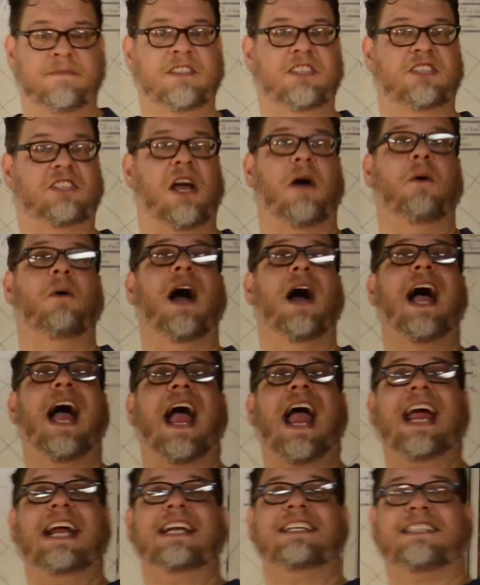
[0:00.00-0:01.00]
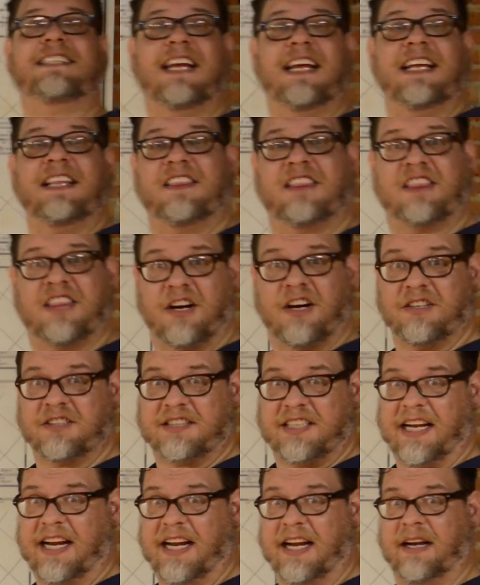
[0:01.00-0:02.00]
So
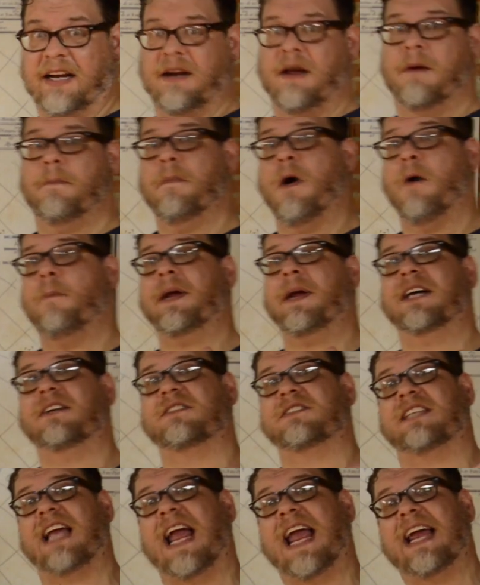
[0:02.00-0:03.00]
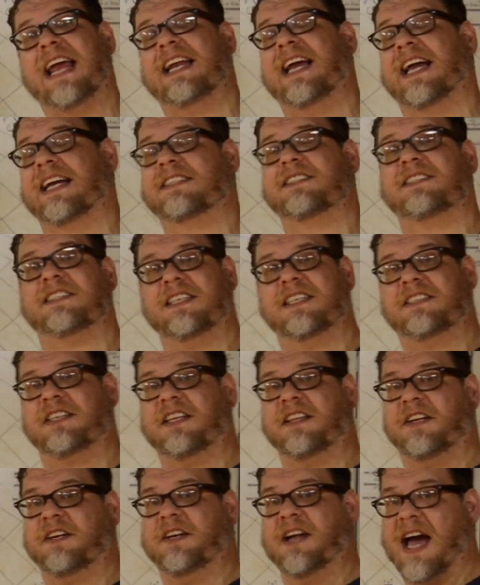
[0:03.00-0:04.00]
1813, Mobile's annexed
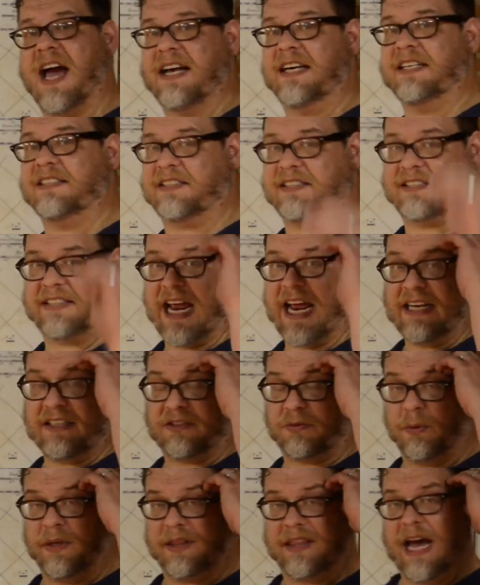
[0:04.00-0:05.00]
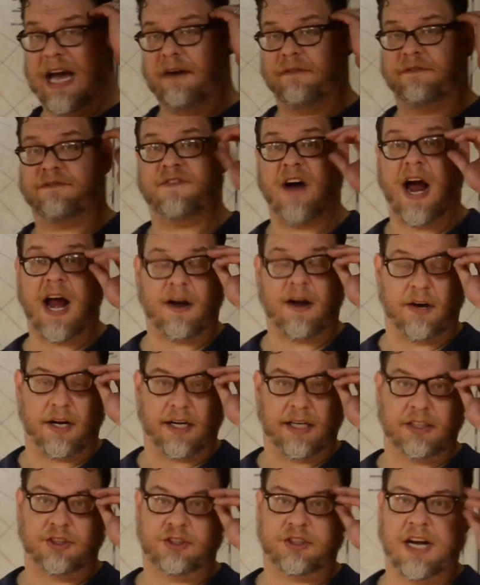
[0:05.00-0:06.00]
into the United States without
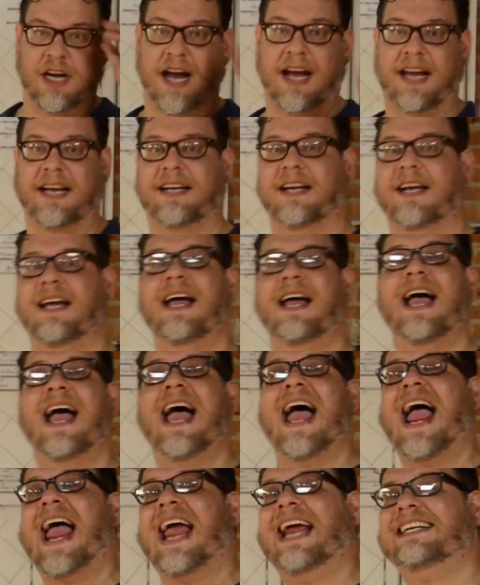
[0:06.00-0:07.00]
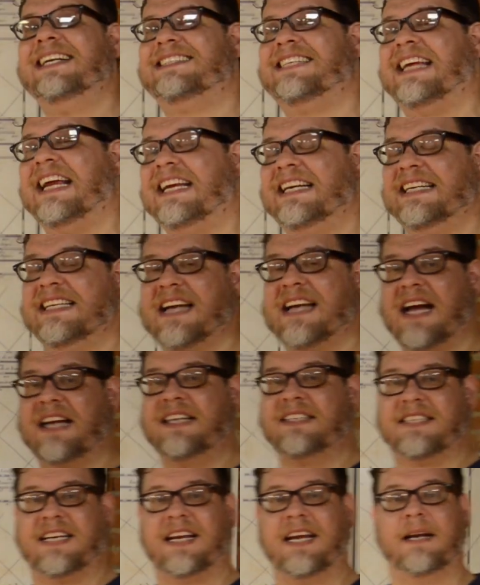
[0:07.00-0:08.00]
firing a shot.
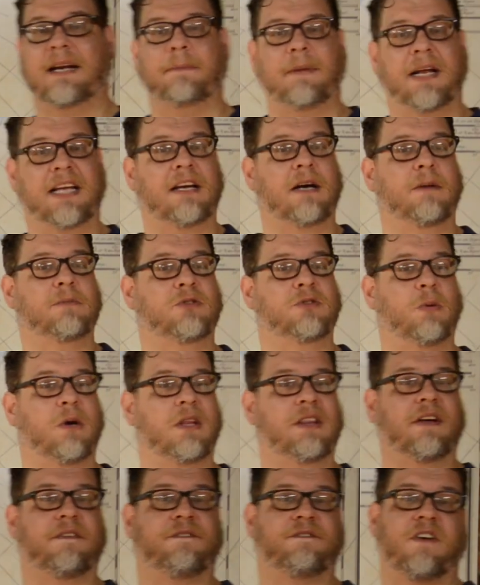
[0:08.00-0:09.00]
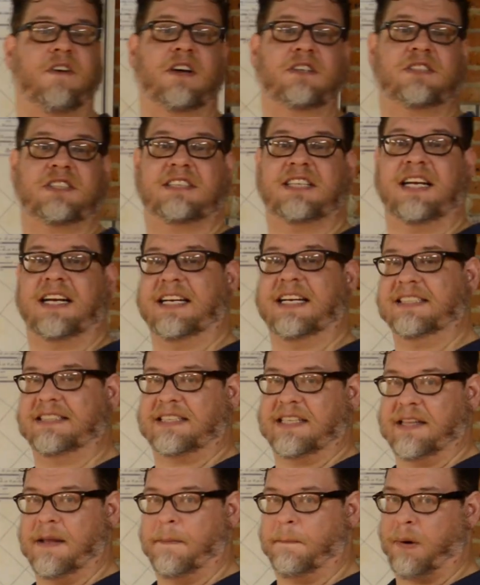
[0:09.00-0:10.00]
1819 becomes one of the first
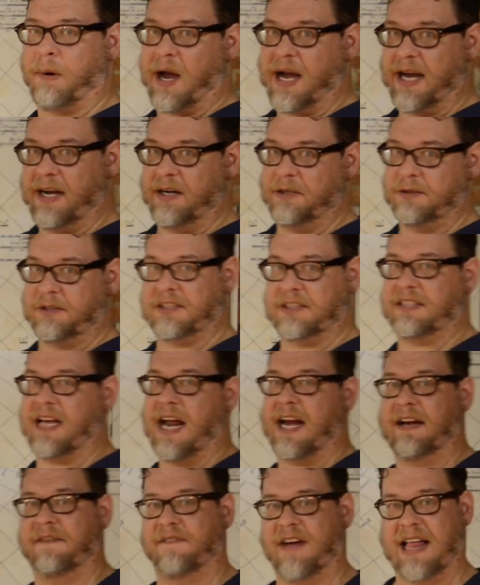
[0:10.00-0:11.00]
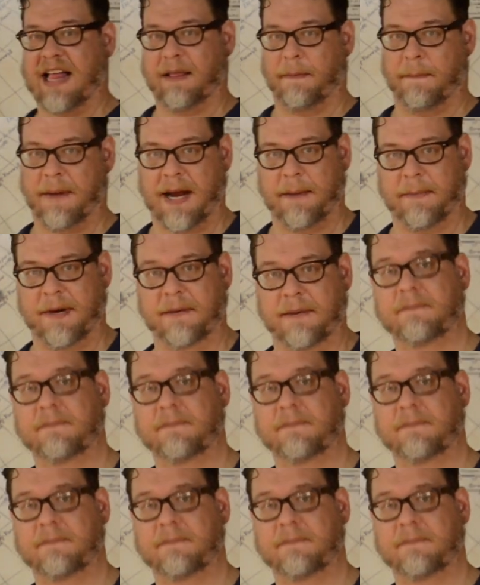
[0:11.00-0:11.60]
cities in the brand new state of Alabama.